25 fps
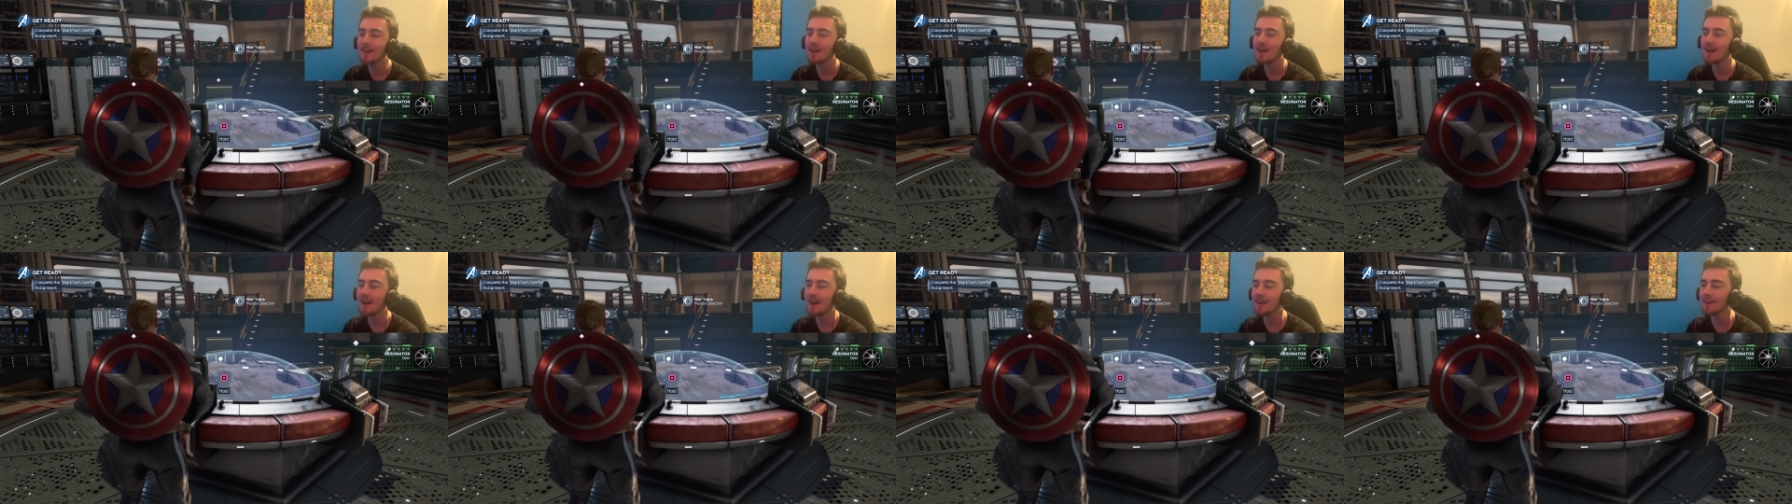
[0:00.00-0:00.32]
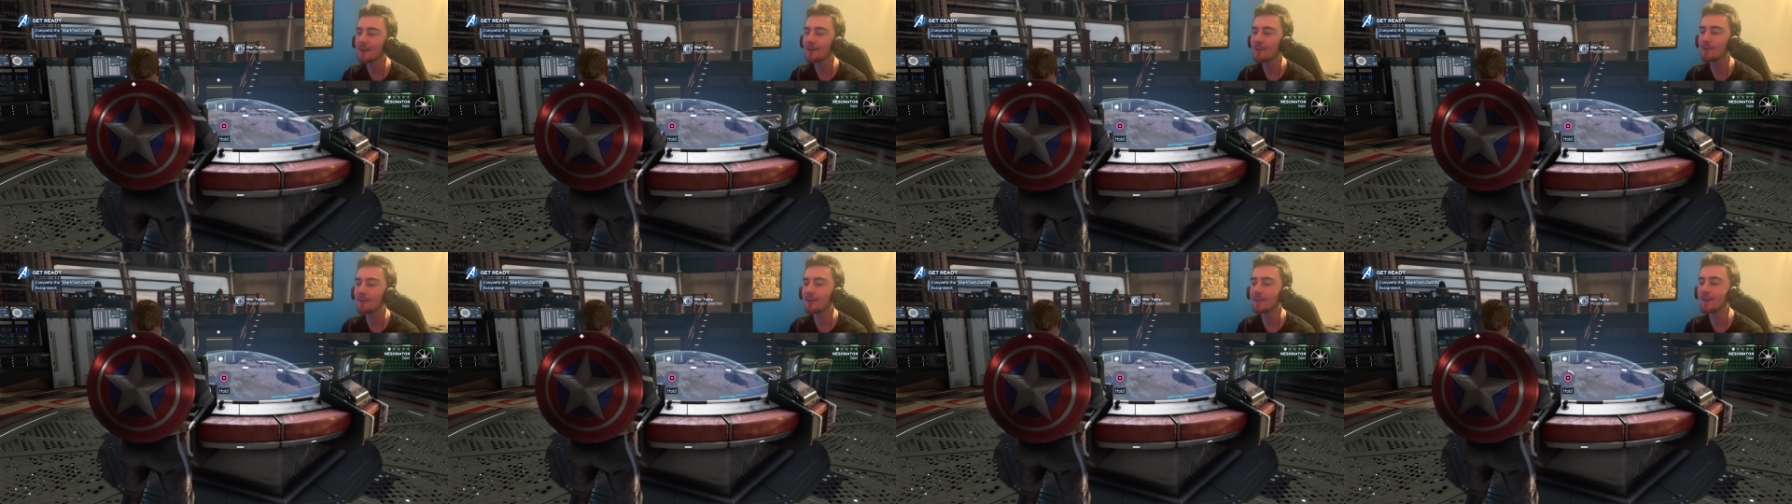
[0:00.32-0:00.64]

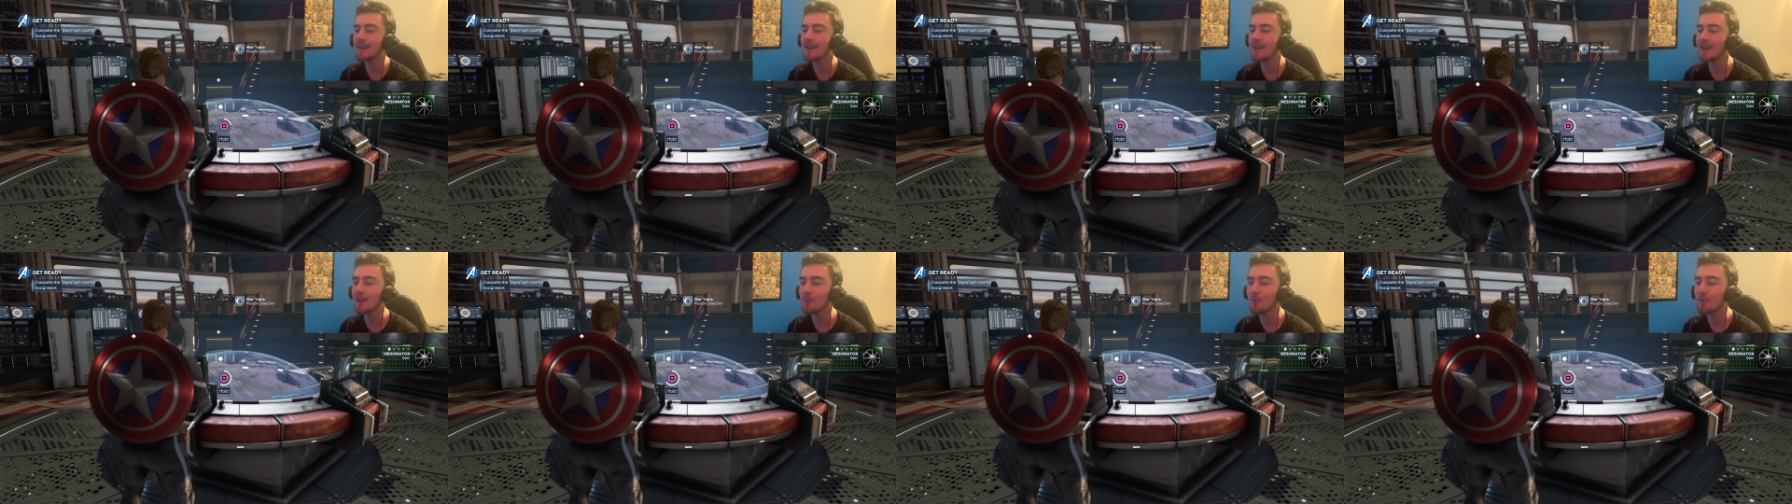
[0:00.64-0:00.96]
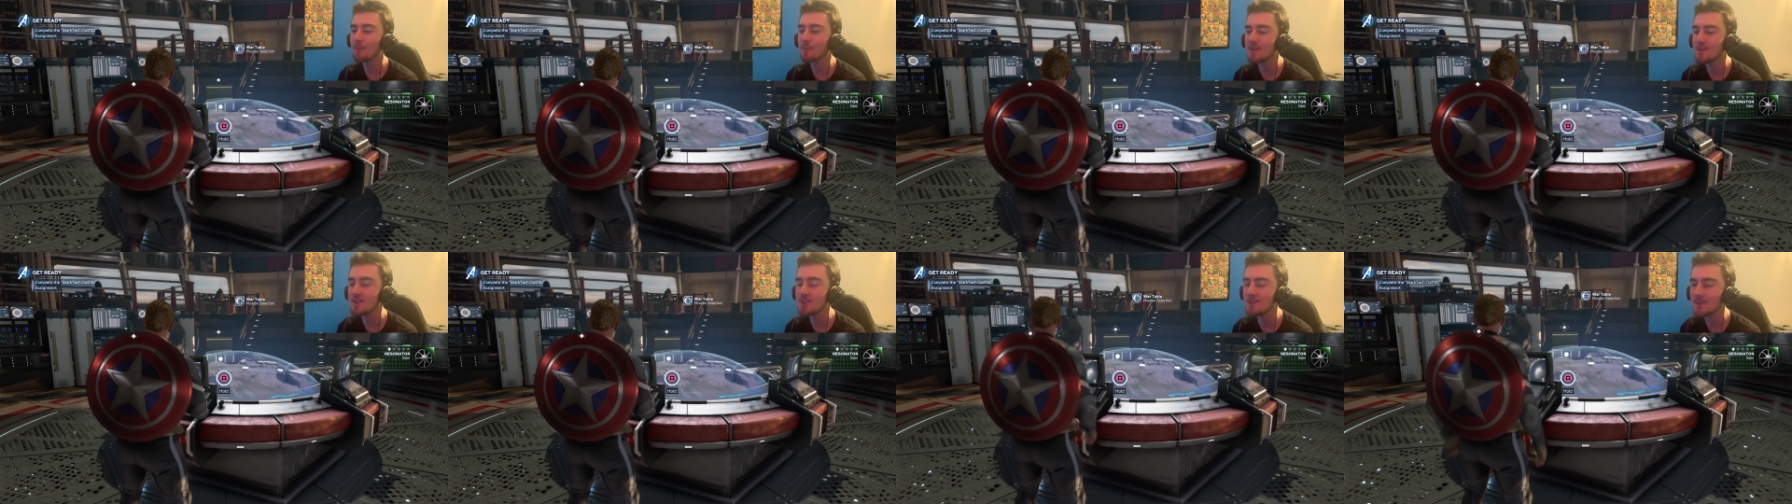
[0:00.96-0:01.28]
iconic hero
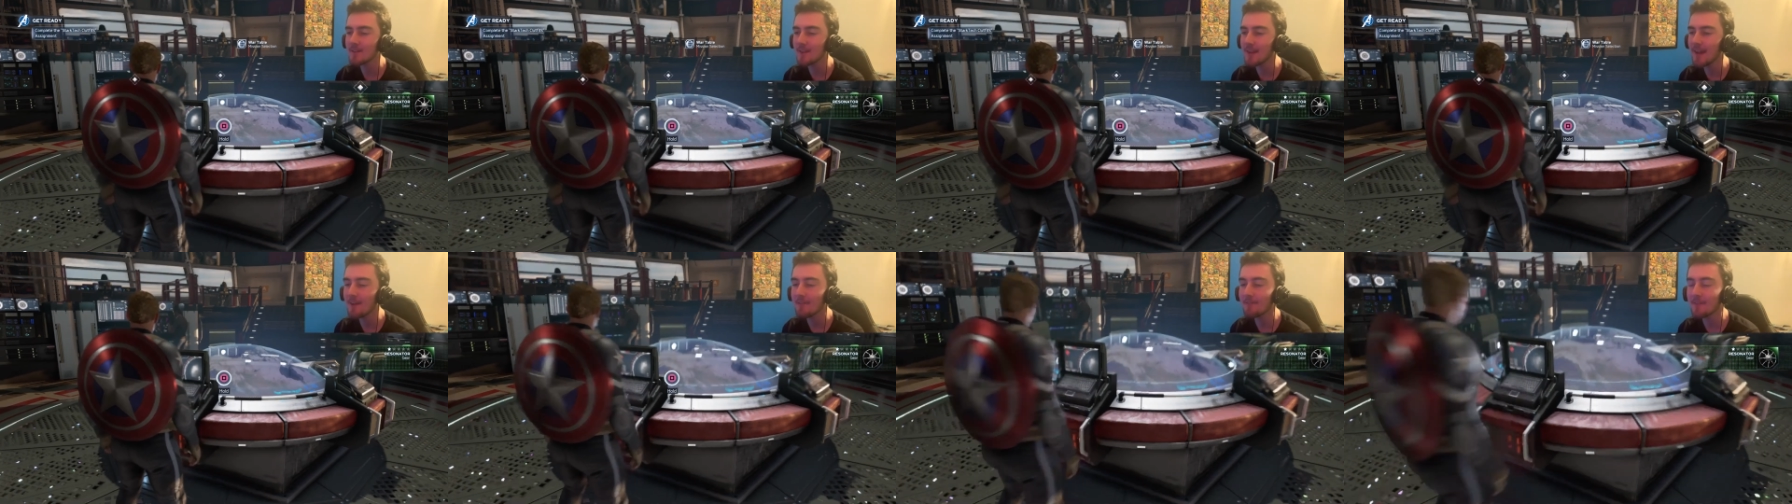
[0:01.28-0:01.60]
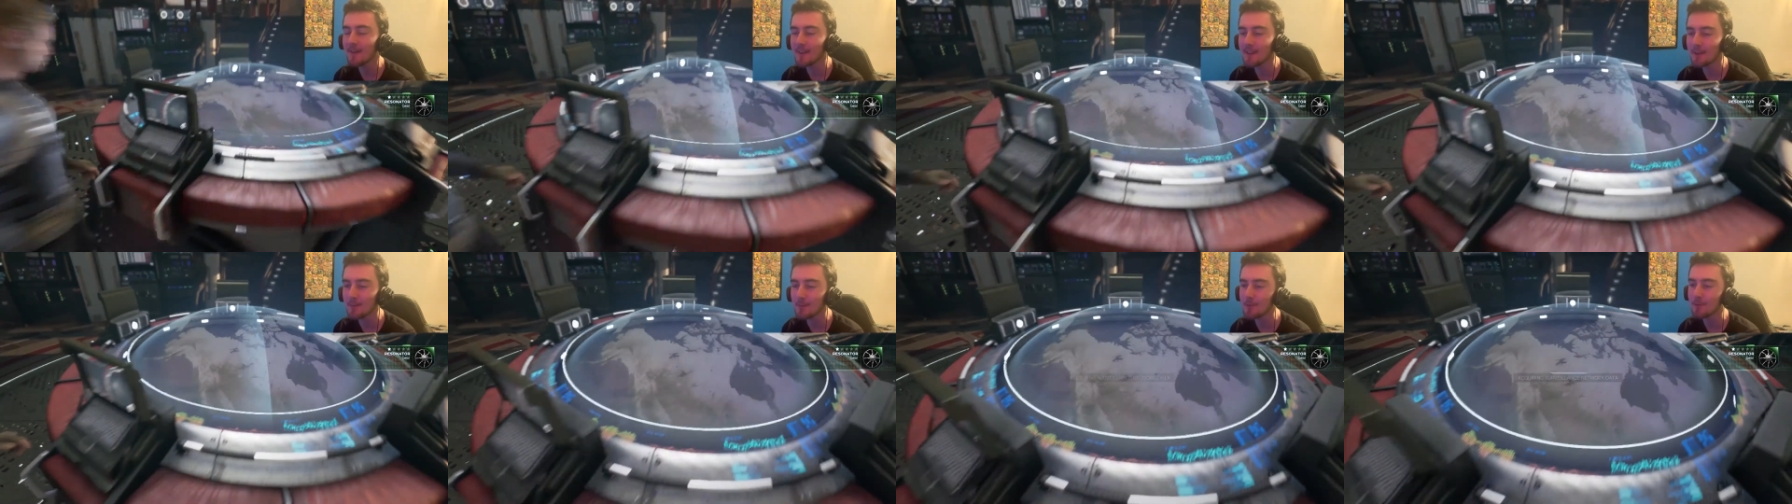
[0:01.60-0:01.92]
mission
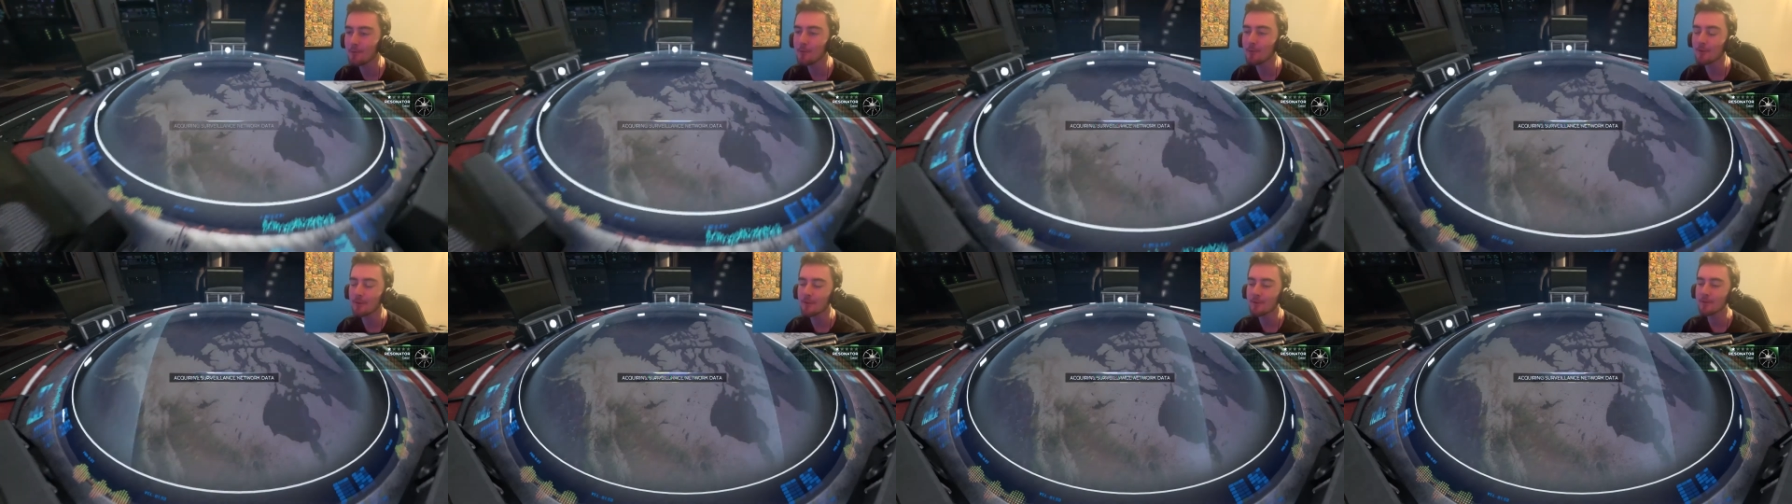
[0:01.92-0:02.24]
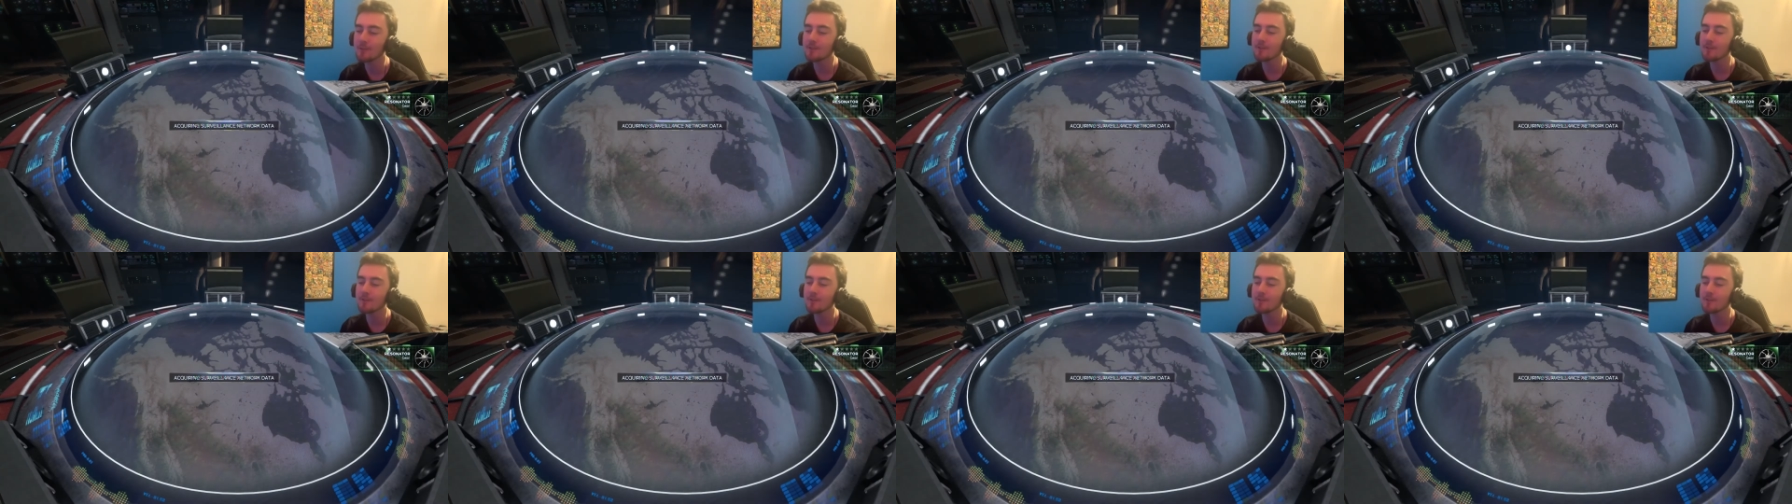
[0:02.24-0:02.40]
available for us.